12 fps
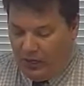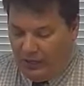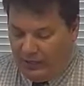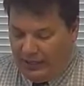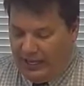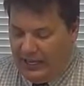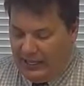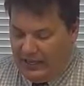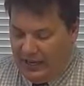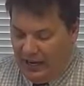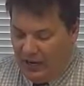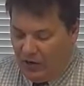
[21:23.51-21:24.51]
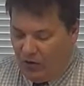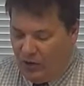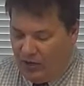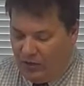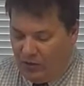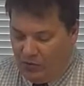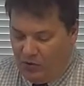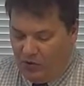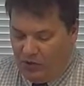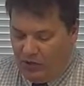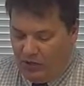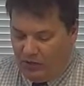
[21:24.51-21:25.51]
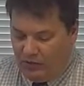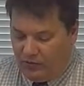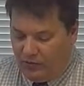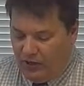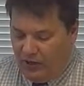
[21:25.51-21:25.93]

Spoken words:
link and integrate communities